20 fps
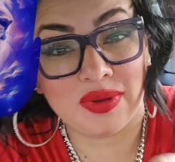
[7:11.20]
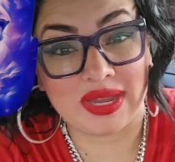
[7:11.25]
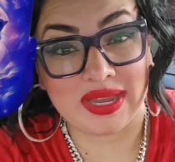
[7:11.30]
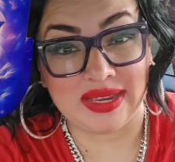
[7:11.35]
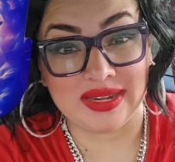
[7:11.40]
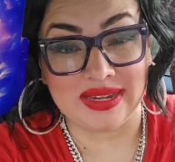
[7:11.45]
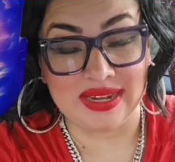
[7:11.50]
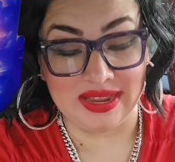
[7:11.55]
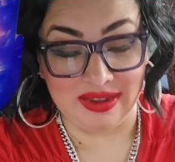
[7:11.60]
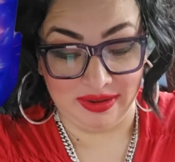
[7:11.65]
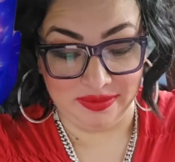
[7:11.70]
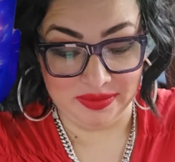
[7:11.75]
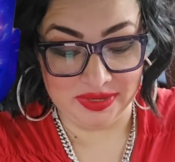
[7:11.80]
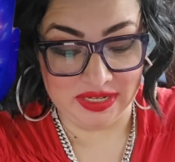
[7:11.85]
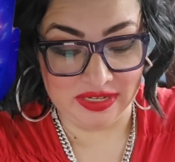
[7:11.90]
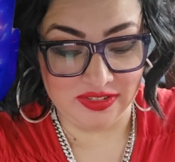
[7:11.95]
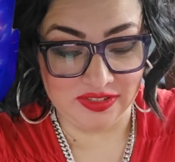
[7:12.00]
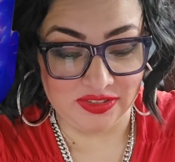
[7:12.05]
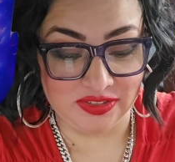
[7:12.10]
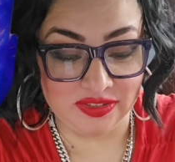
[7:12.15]
Okay, now I'm
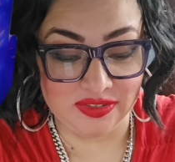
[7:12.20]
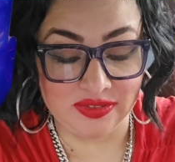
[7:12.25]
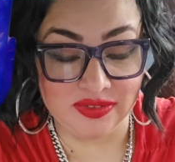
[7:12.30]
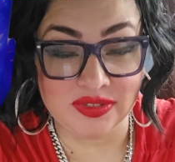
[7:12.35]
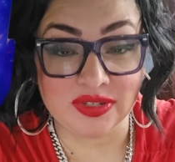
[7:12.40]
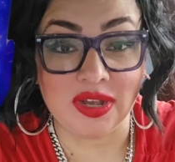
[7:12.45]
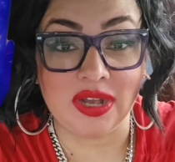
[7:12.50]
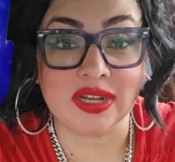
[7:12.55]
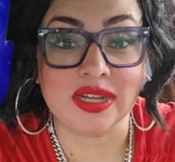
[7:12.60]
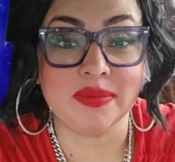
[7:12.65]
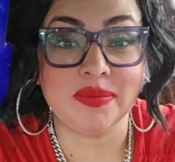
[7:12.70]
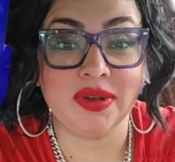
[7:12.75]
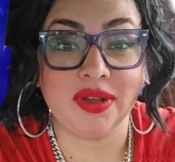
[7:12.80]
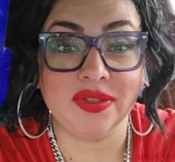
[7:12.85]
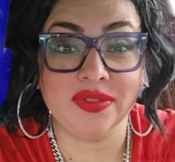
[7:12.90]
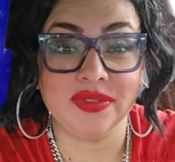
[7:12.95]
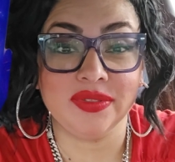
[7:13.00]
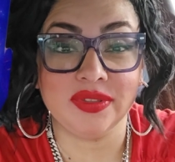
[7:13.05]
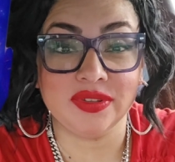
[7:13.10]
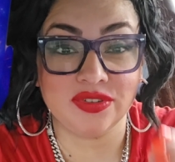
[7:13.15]
going to talk
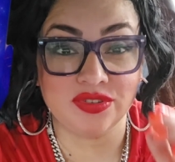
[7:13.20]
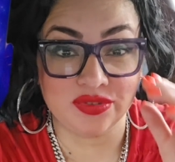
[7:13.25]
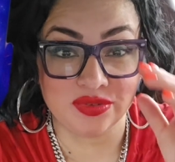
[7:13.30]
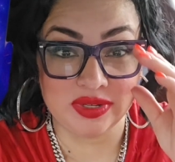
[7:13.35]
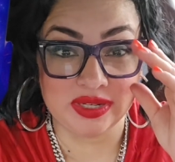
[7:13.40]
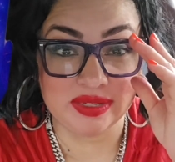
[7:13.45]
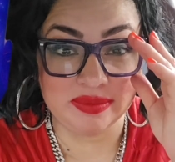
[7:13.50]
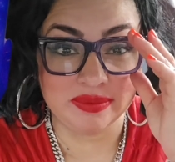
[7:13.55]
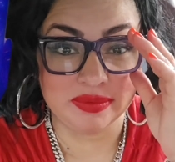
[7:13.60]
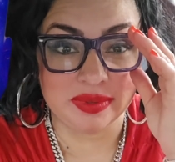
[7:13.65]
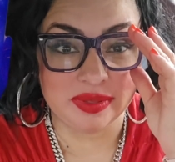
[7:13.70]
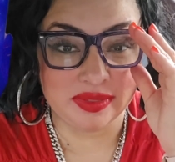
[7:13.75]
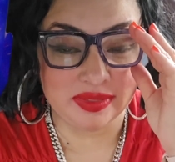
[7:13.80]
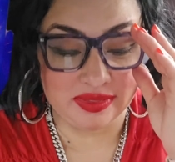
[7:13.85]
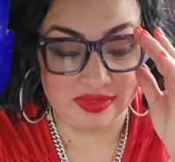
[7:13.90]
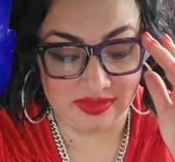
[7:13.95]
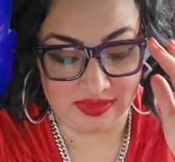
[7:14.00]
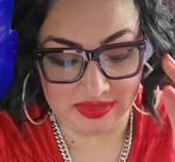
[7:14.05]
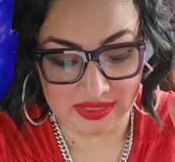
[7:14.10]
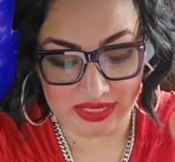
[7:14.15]
about the dream
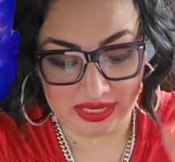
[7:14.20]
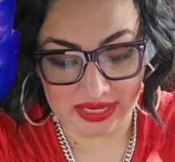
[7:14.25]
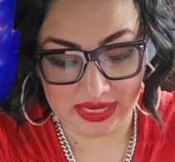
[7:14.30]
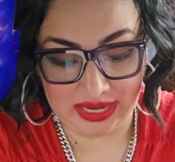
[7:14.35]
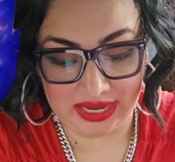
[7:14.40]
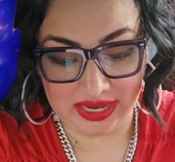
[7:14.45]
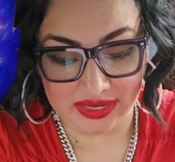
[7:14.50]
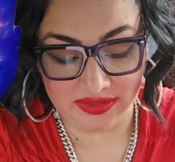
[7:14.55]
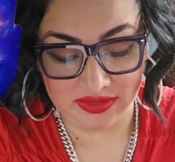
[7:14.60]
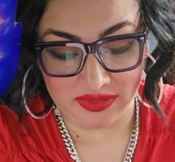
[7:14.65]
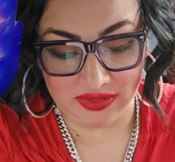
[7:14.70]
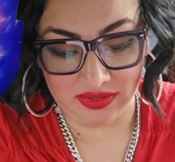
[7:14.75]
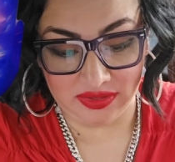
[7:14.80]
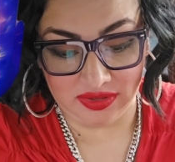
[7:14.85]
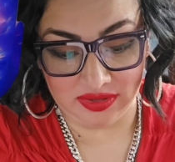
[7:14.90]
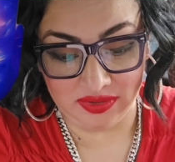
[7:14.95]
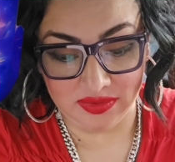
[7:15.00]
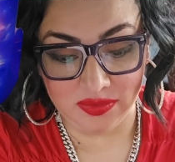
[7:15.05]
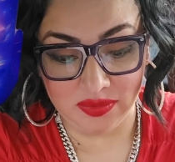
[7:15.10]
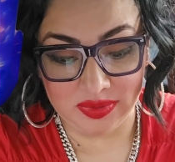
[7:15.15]
that I had
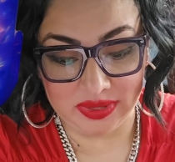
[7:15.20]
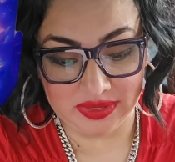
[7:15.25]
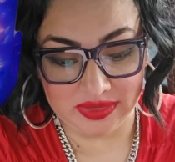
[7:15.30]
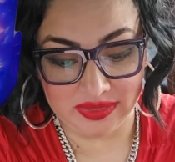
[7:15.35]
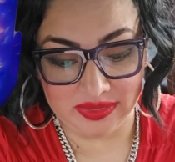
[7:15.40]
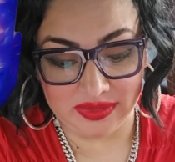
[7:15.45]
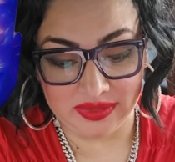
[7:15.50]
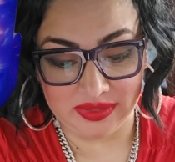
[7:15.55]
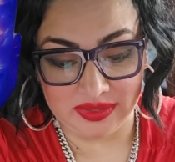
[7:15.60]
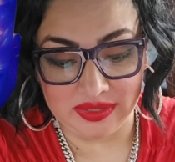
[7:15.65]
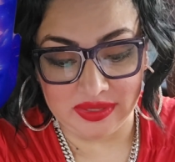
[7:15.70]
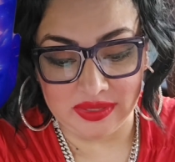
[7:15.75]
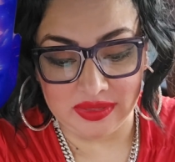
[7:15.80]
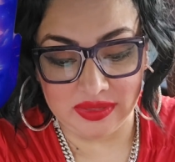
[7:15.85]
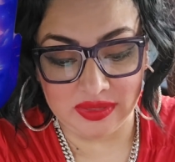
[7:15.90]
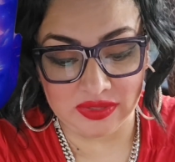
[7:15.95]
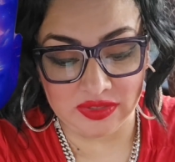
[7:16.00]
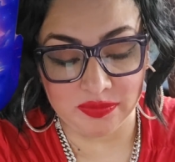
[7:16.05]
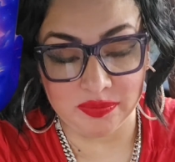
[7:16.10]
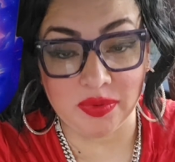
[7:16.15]
along with
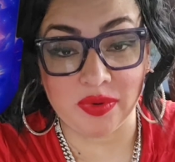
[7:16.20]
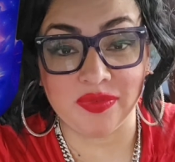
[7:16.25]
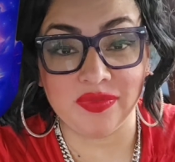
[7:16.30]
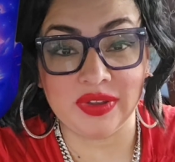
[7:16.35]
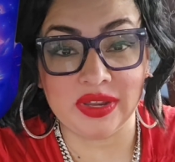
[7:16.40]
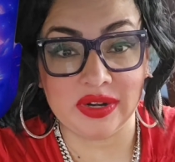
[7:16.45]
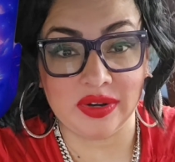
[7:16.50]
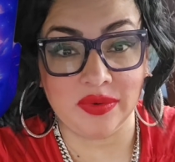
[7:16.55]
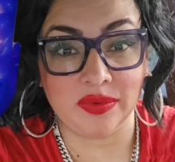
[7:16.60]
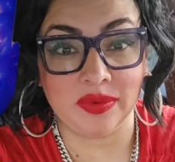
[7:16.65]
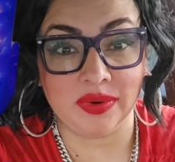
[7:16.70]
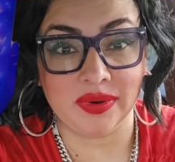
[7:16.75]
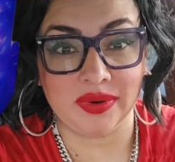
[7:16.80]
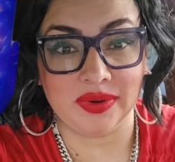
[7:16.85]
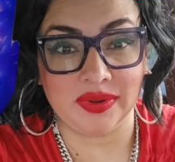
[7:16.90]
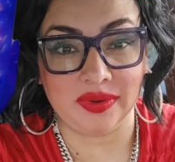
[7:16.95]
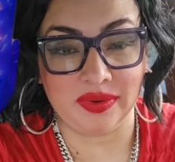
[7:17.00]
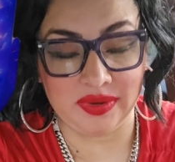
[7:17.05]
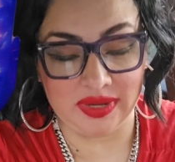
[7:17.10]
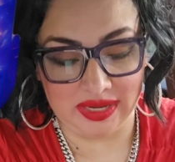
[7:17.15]
this prophetic
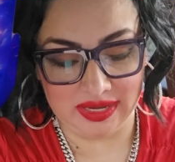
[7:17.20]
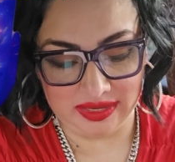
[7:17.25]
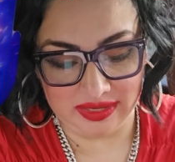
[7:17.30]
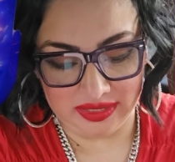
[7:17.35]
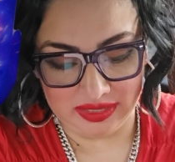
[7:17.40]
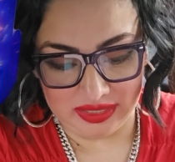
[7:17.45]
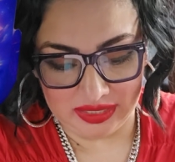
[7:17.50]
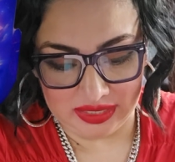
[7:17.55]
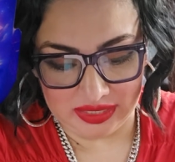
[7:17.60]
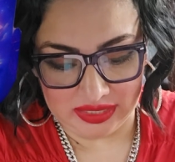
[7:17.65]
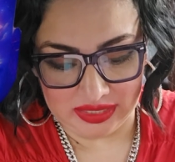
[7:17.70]
word. Okay.